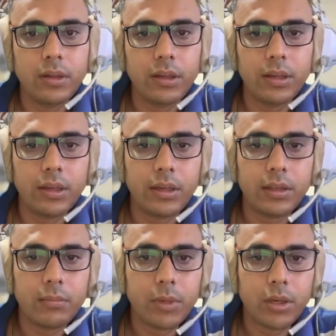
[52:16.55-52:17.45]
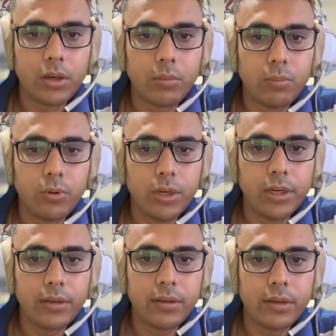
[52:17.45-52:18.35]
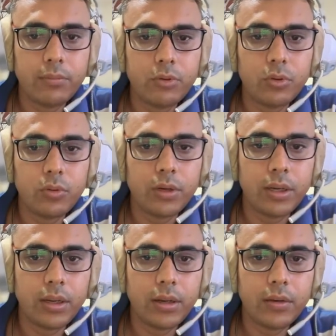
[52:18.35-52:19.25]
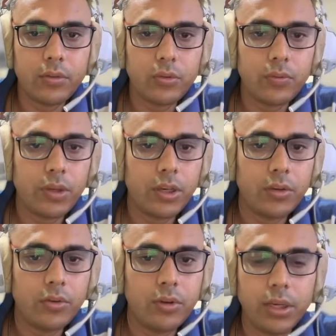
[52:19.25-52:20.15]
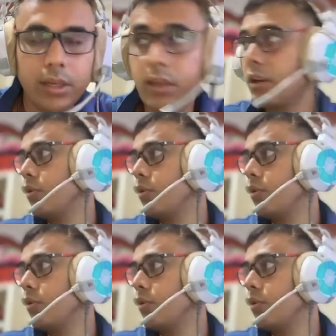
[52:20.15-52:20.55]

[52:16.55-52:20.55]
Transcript: and my opponent comes over here, so we need to take care